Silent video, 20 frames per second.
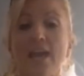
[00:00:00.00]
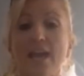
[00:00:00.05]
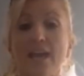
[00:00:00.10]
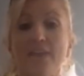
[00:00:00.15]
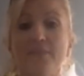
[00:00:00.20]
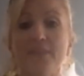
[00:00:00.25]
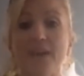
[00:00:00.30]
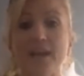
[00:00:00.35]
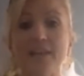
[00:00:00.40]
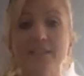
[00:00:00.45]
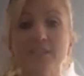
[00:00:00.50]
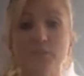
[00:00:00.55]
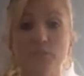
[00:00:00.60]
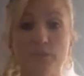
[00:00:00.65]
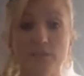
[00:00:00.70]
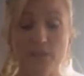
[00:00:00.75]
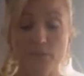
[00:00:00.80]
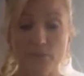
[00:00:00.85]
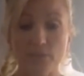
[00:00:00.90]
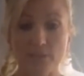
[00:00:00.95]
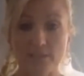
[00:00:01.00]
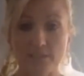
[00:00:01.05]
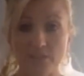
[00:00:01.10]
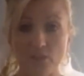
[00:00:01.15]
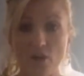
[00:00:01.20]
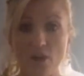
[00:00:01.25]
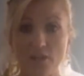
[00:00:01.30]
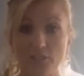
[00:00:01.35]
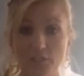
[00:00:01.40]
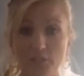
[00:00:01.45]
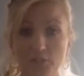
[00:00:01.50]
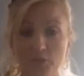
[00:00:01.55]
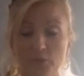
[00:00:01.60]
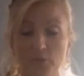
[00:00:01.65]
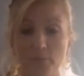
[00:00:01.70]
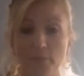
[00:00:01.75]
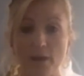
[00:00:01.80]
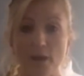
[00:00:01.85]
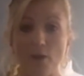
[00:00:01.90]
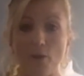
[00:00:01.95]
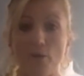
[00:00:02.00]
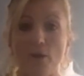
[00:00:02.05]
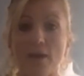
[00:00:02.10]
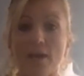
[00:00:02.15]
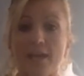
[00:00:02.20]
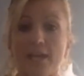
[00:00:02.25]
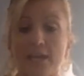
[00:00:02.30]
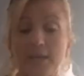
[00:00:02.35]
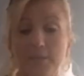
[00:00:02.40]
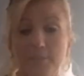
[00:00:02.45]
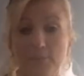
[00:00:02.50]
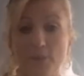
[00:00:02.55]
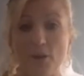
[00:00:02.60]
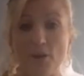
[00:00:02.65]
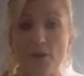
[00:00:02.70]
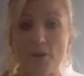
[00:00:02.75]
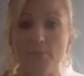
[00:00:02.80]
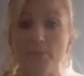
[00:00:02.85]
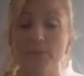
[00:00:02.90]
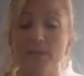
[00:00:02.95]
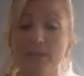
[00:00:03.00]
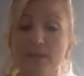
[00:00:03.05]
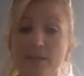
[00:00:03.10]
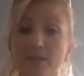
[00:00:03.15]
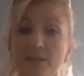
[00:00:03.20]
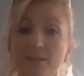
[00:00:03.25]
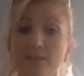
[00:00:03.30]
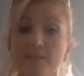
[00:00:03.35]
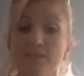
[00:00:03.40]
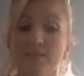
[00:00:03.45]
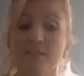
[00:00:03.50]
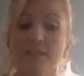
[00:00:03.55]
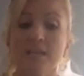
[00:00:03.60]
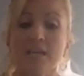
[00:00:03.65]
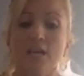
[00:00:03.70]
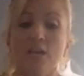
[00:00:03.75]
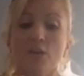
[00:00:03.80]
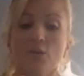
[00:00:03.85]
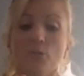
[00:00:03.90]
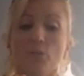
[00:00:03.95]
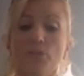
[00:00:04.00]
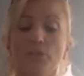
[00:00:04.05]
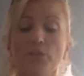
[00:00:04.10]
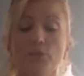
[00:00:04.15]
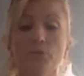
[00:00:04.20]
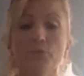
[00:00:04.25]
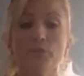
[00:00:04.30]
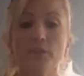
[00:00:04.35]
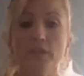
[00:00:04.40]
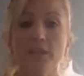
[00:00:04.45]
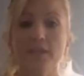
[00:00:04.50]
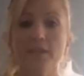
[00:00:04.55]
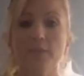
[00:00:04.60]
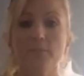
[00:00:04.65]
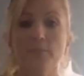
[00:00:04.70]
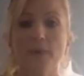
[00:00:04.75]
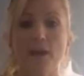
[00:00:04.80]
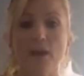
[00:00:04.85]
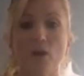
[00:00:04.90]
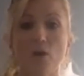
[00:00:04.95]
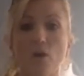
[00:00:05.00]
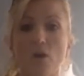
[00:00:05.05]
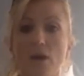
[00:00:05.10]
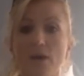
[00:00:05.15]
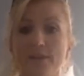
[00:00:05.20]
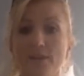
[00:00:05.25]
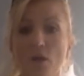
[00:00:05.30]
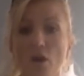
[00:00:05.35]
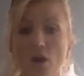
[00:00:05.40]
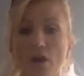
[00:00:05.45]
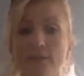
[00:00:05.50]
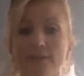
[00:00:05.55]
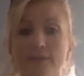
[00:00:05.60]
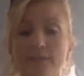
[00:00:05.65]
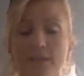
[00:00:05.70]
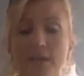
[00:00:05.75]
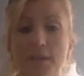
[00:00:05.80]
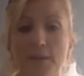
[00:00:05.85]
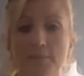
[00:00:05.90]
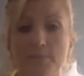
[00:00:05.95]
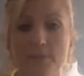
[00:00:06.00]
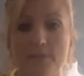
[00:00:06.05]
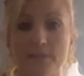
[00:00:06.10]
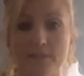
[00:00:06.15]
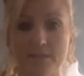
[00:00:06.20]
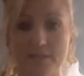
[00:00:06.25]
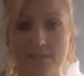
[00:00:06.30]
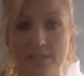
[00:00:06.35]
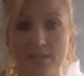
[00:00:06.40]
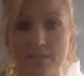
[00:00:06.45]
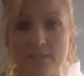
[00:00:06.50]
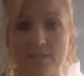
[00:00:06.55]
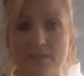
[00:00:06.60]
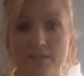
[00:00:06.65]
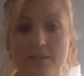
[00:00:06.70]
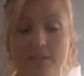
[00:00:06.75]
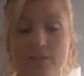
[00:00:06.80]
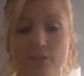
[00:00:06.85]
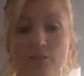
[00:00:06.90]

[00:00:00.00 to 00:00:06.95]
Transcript: And that's what I want to talk to you about in part because when you think about an online business,